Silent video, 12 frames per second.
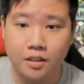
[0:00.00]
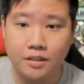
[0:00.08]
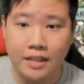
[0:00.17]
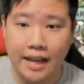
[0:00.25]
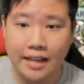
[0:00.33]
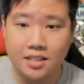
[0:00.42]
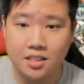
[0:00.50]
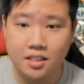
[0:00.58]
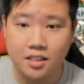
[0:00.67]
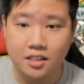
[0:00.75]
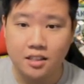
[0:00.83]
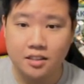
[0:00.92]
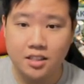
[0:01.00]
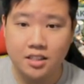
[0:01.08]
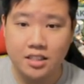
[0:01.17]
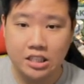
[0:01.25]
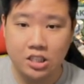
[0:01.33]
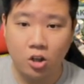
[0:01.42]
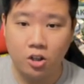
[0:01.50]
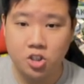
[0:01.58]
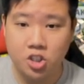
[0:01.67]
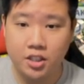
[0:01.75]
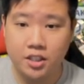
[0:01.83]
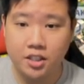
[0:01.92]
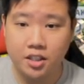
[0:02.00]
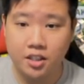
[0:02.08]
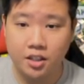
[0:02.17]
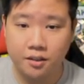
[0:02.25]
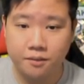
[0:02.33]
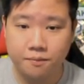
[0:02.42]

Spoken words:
that the technology in here,